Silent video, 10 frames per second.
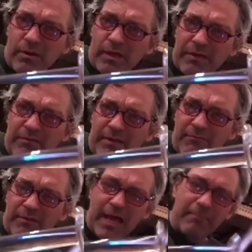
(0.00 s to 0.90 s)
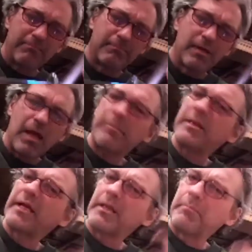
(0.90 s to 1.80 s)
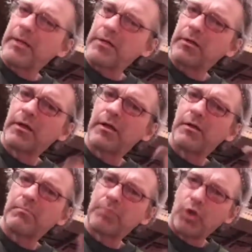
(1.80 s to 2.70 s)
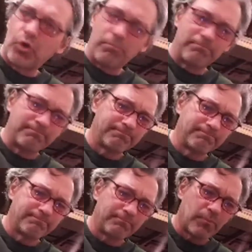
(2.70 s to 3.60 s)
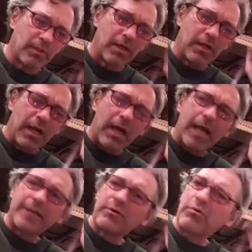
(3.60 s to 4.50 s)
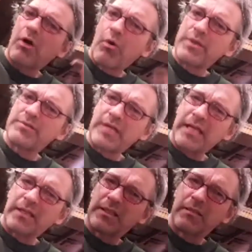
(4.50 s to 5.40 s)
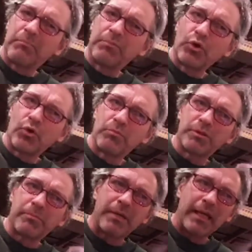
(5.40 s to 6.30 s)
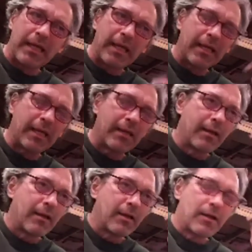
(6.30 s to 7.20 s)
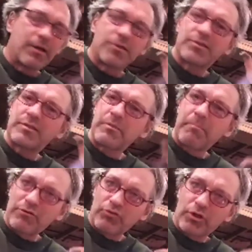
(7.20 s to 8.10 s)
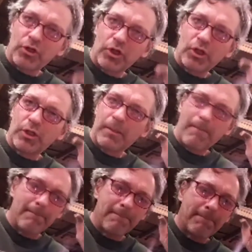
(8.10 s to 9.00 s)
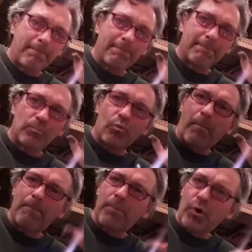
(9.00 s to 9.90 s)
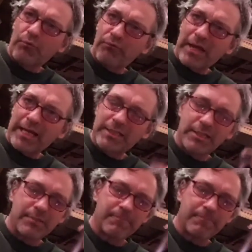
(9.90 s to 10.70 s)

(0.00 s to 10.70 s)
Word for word: evenly flat, I'm going to get a better bloom. I don't always need the bloom to be symmetrical, or perfect,